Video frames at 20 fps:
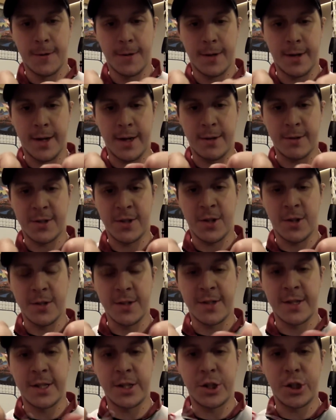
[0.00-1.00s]
Now it's all
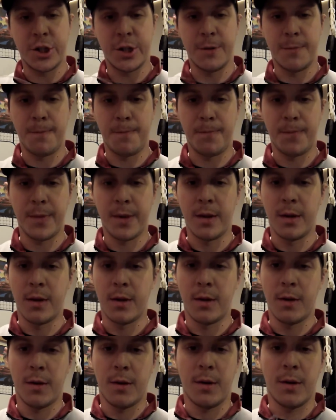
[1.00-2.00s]
cinched.
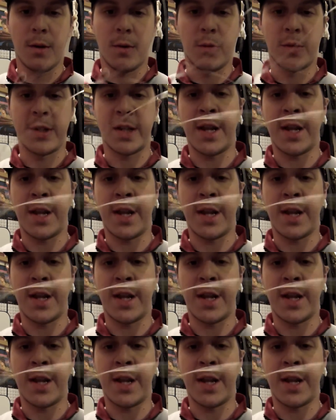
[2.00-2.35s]
What's